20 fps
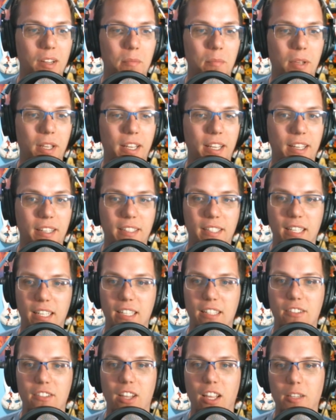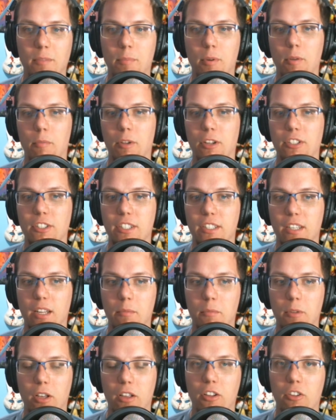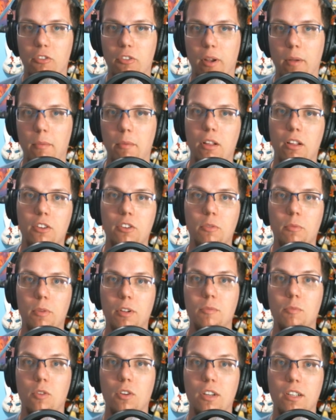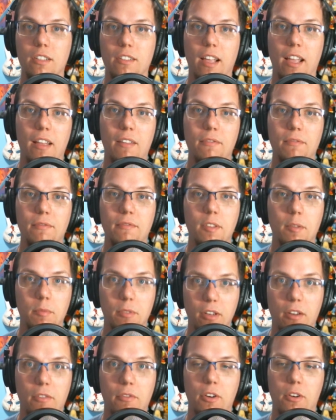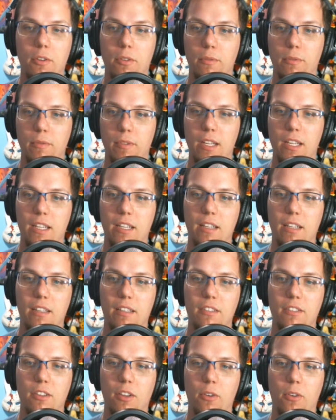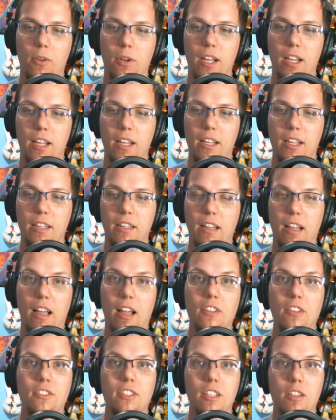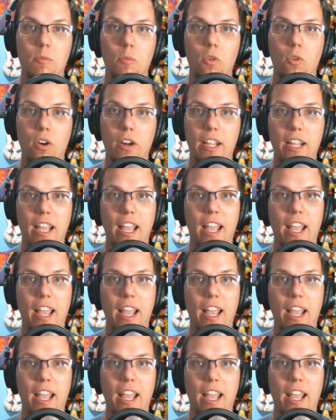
but yeah, so that's pretty much it. I'm not going to ramble on too much more because I have some stuff to do. So uh, I'll see you in the morning.